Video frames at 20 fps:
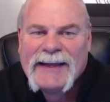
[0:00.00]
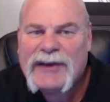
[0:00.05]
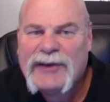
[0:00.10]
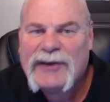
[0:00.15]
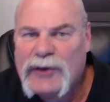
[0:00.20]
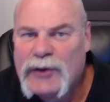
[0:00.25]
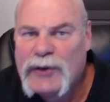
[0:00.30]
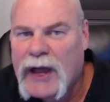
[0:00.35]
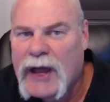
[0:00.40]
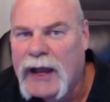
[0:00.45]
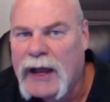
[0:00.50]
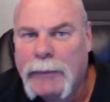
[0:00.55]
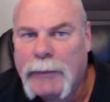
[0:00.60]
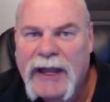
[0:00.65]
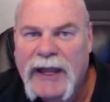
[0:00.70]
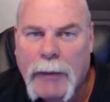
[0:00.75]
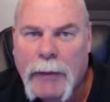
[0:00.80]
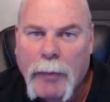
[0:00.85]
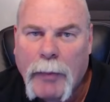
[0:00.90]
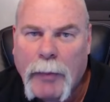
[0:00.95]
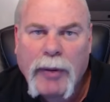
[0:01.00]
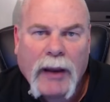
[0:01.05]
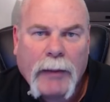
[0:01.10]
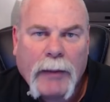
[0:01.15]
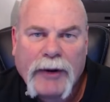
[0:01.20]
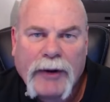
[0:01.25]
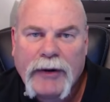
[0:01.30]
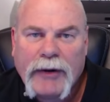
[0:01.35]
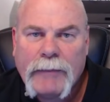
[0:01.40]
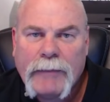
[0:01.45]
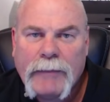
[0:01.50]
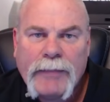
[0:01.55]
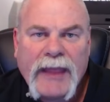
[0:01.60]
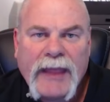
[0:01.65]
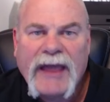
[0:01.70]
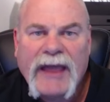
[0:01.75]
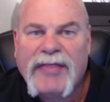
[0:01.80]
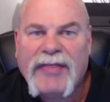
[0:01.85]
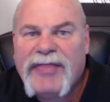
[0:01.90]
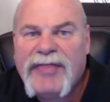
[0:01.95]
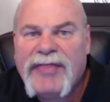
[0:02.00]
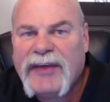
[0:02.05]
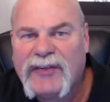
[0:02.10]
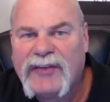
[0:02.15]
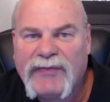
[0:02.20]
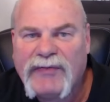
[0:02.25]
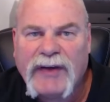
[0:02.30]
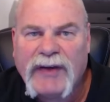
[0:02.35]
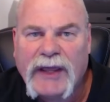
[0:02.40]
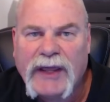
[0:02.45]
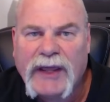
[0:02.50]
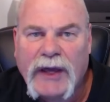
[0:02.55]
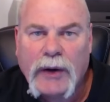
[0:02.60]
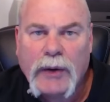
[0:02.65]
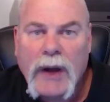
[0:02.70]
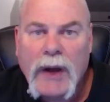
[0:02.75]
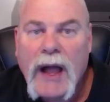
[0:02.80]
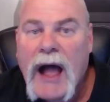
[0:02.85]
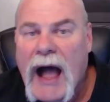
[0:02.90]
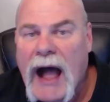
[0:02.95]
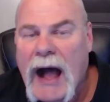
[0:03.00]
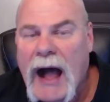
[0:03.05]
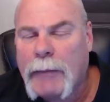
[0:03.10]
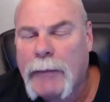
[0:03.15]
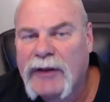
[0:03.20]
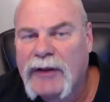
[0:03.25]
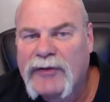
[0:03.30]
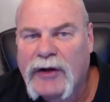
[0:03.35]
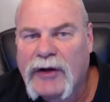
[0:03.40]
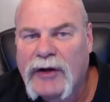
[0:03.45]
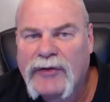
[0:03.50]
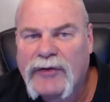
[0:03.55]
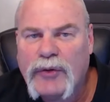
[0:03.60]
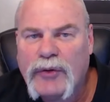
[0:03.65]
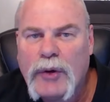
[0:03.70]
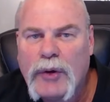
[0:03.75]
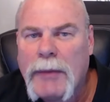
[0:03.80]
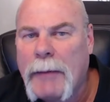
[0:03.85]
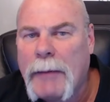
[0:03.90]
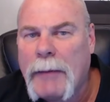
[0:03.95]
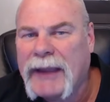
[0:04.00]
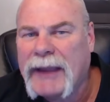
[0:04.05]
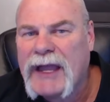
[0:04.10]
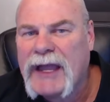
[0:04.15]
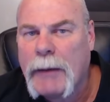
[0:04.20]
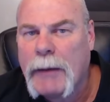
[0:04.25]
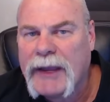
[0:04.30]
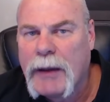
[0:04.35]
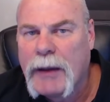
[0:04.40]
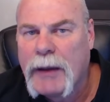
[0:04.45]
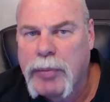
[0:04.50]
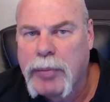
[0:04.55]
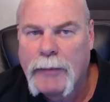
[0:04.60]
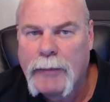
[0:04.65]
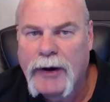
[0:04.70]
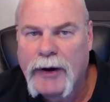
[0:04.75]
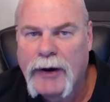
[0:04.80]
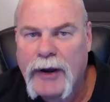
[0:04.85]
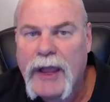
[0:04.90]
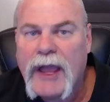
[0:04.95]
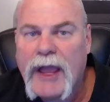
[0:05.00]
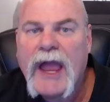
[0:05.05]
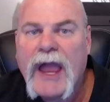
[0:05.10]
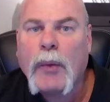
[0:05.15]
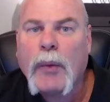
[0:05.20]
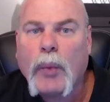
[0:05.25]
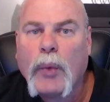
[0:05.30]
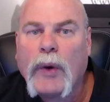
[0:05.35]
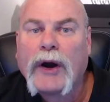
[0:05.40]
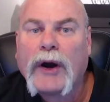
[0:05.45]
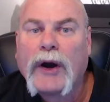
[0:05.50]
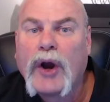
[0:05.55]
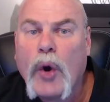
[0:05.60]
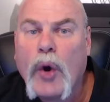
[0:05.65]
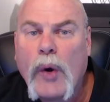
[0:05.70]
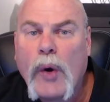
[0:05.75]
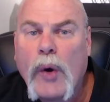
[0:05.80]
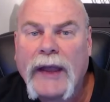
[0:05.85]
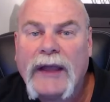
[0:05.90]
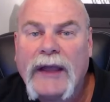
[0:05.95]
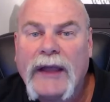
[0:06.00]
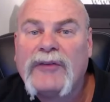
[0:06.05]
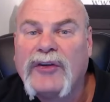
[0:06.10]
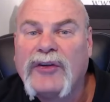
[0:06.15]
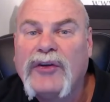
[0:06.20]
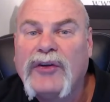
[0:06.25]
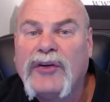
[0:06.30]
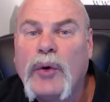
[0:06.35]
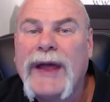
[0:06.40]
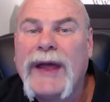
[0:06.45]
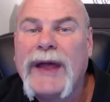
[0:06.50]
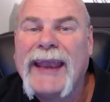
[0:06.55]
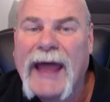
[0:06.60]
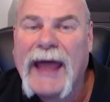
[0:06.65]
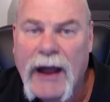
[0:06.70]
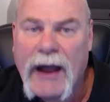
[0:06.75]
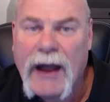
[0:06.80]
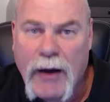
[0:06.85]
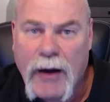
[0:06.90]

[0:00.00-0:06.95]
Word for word: Do you know how to become a plumber? In this video, I'm going to talk to you about becoming a plumber, and we're going to do it now.